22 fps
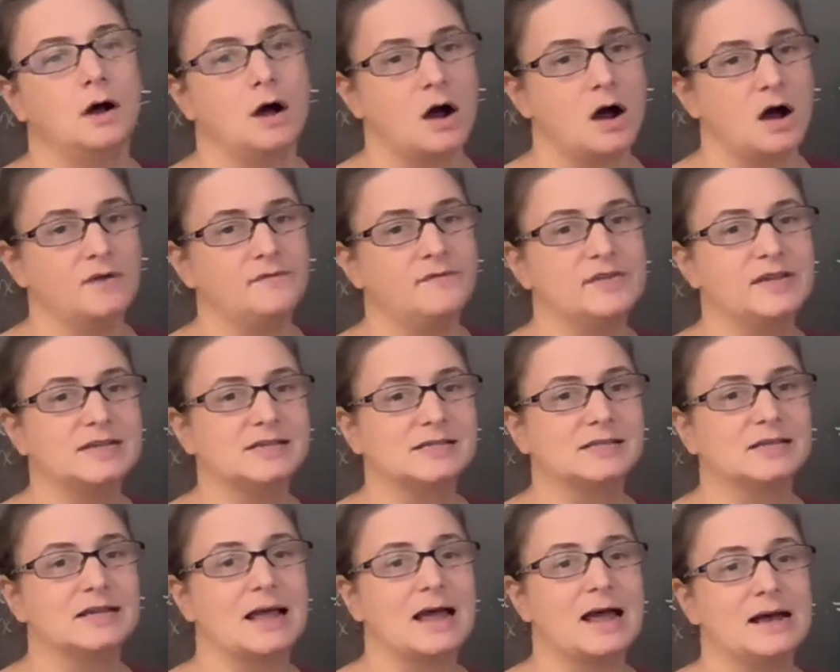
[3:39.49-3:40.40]

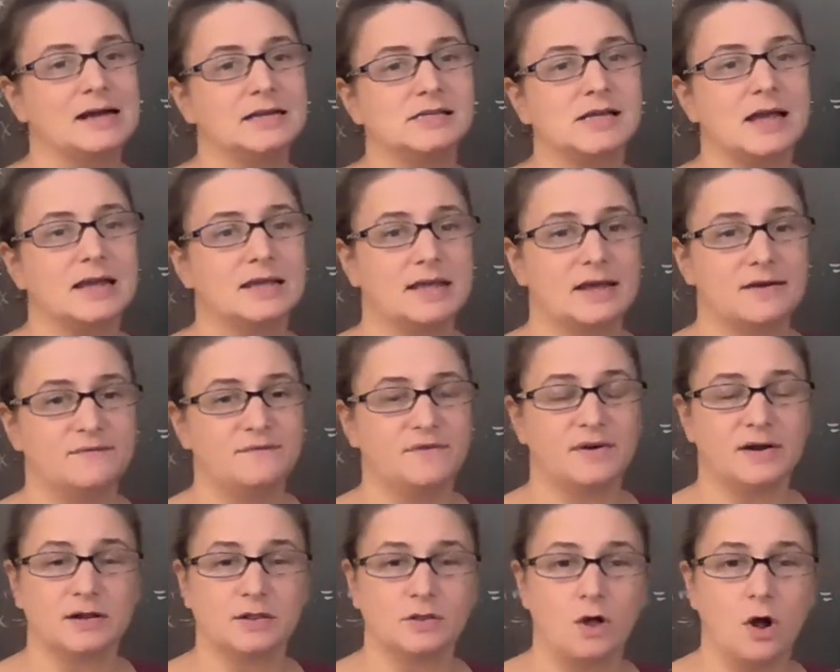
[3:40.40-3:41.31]
obviously as I get
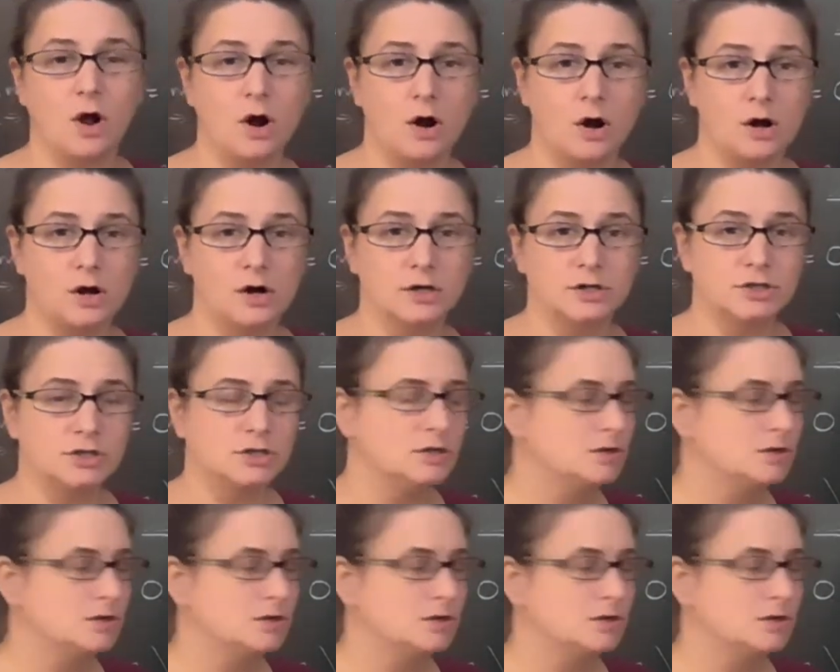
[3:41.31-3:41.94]
very large,